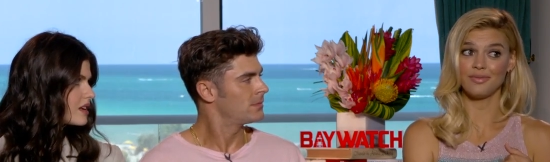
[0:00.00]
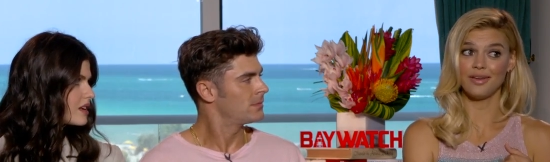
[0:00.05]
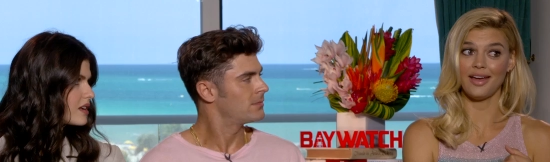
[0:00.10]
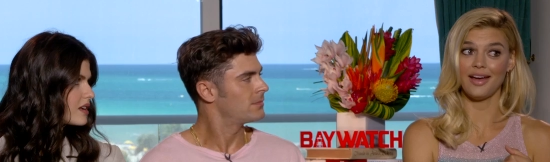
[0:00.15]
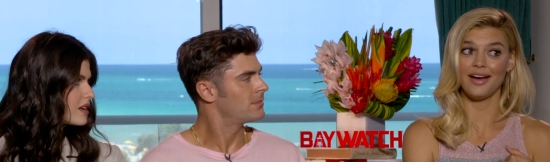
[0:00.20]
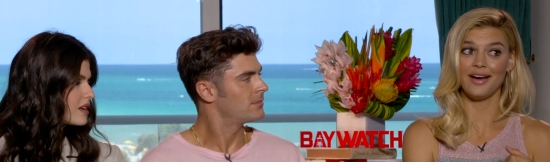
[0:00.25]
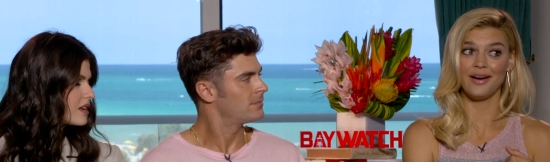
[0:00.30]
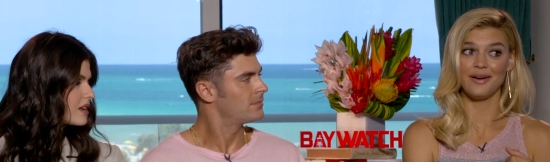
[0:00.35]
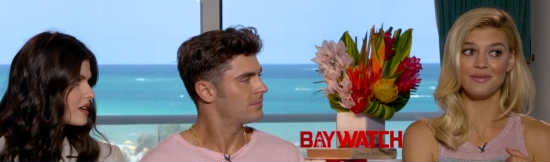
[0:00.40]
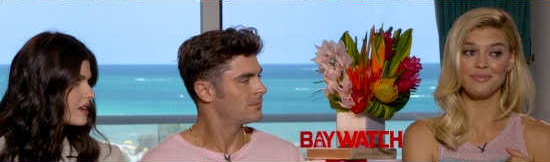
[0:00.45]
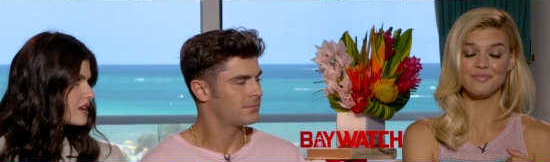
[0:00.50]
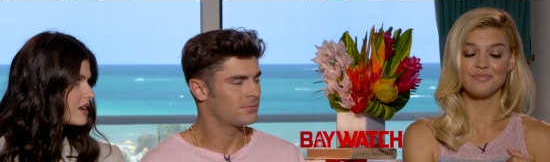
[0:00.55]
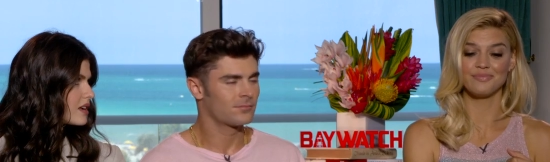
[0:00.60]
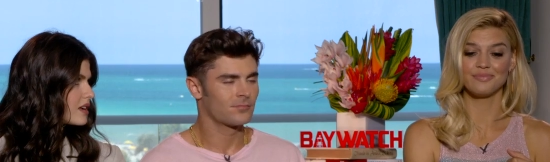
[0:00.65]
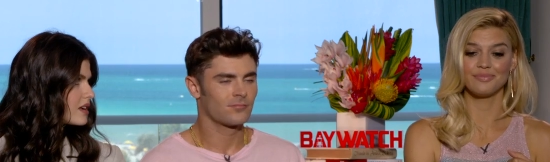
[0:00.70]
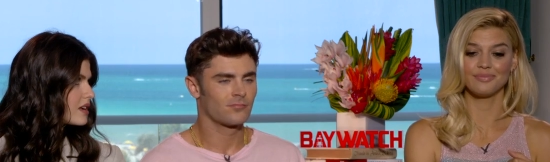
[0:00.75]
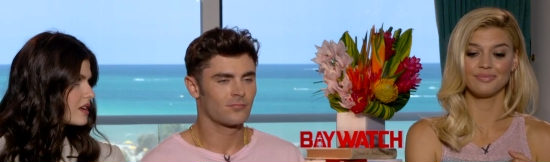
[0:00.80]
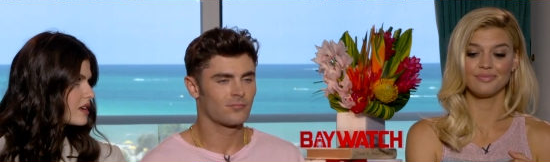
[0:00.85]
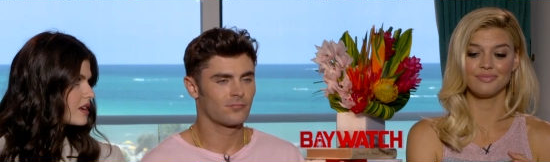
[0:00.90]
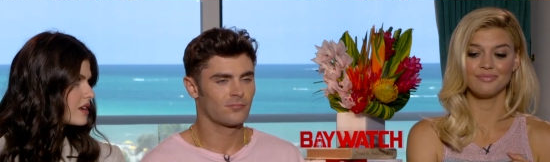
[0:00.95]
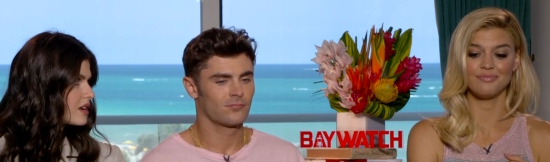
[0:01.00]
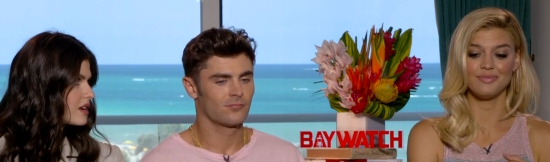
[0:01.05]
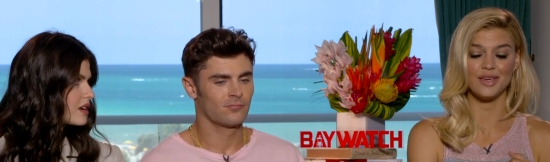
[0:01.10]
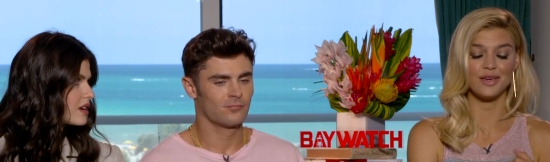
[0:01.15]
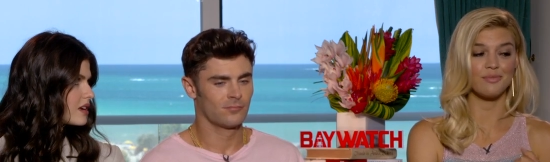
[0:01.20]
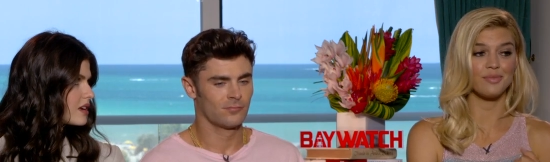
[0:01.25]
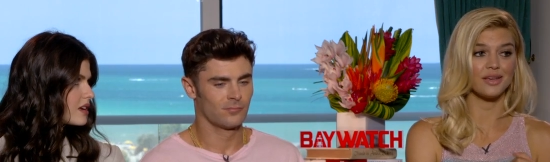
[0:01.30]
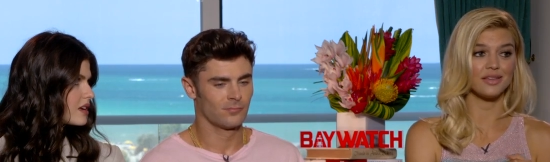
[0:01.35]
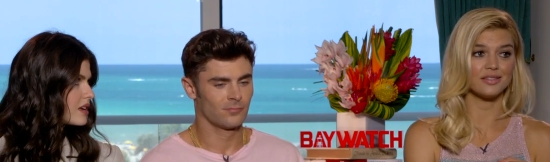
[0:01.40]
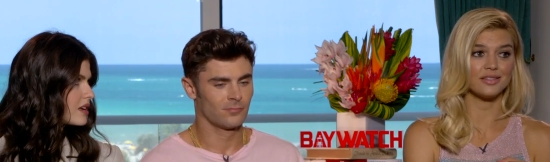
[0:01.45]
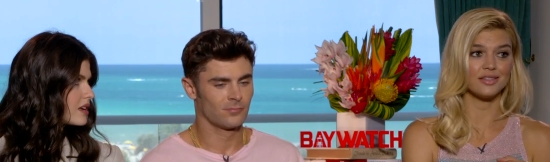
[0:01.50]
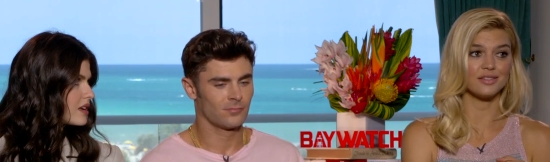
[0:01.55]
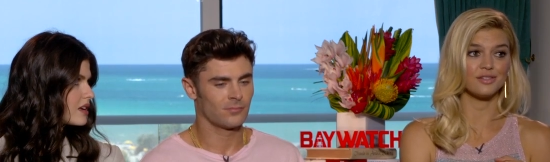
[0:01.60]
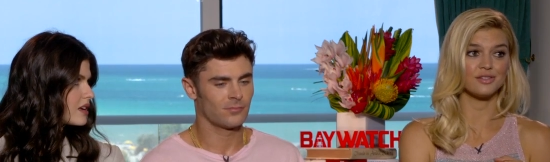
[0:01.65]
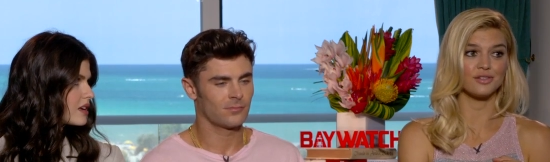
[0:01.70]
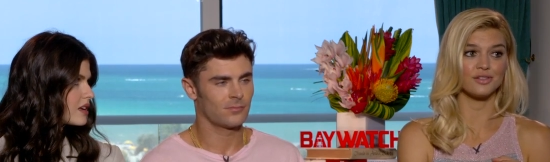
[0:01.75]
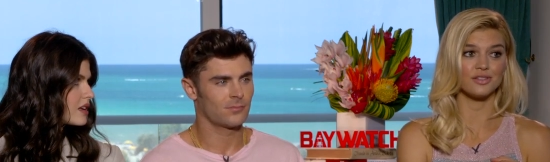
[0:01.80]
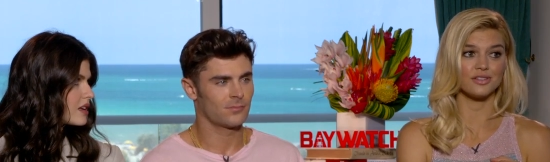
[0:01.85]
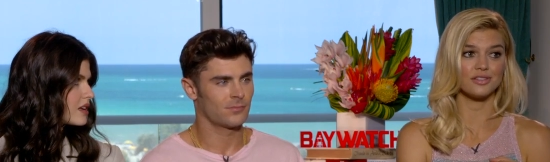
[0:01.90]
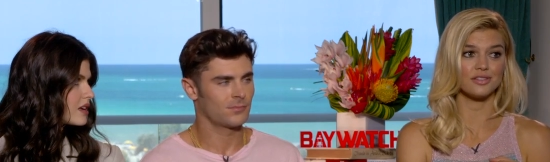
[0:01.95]
Speaker 1: Um, me and my
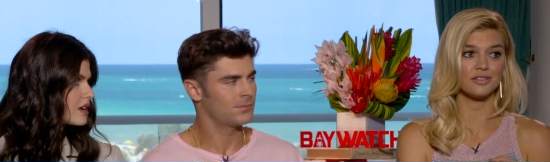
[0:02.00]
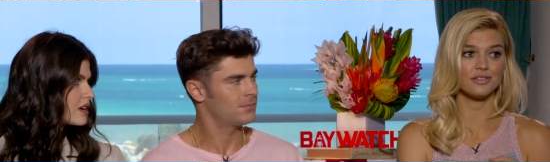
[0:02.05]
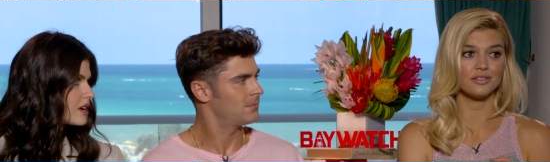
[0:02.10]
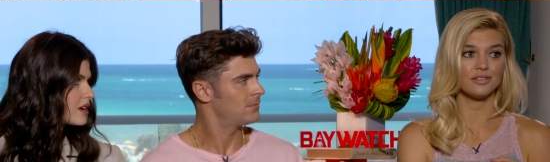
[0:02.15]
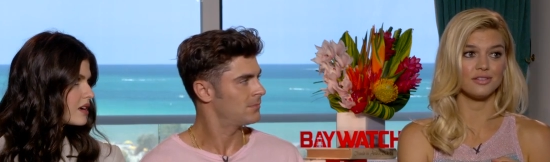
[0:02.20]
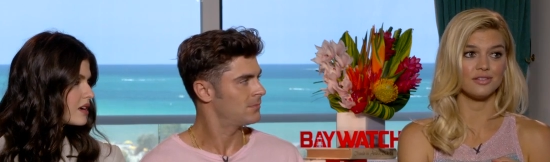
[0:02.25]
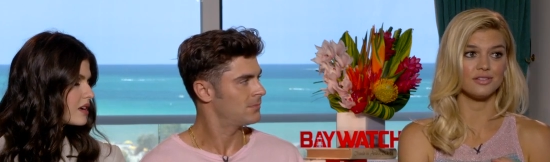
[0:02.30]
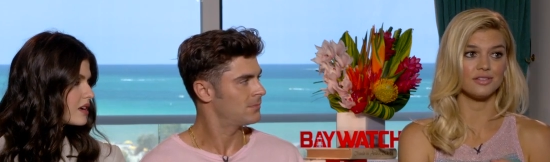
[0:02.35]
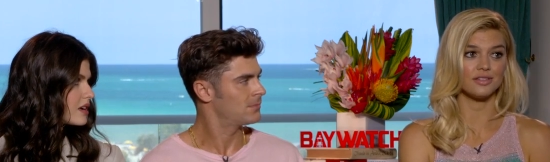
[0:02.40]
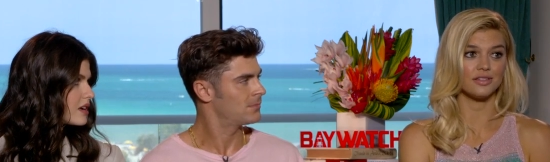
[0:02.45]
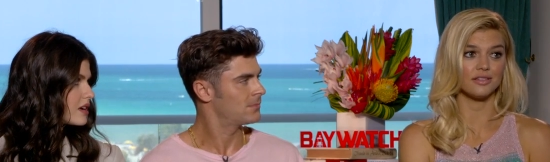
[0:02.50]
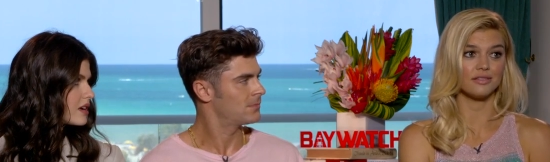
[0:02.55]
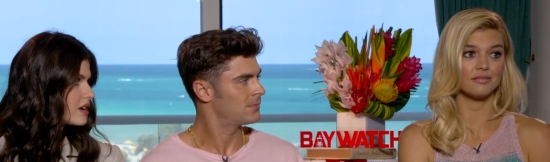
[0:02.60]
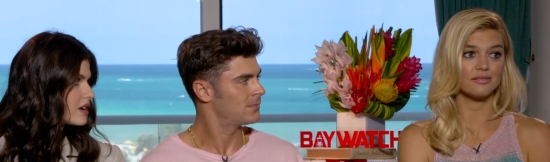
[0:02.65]
sisters used to